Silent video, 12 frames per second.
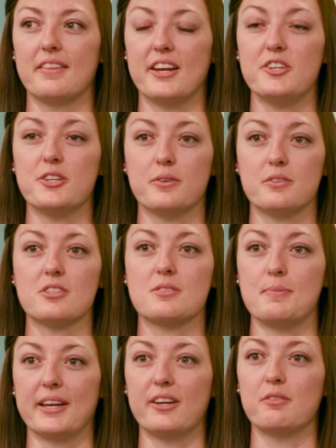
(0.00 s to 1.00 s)
They do
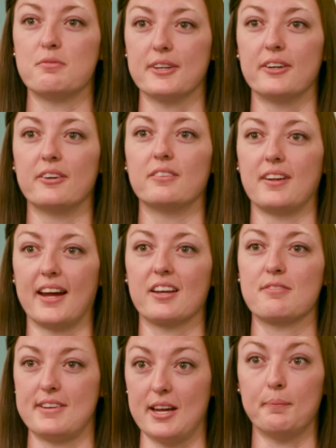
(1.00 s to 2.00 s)
just make you feel like
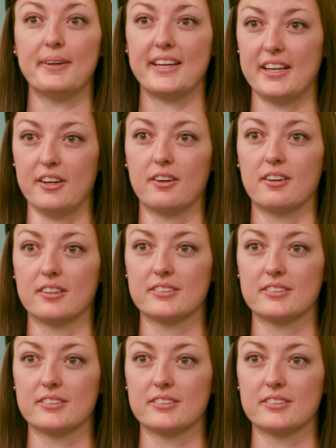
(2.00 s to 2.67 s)
family here.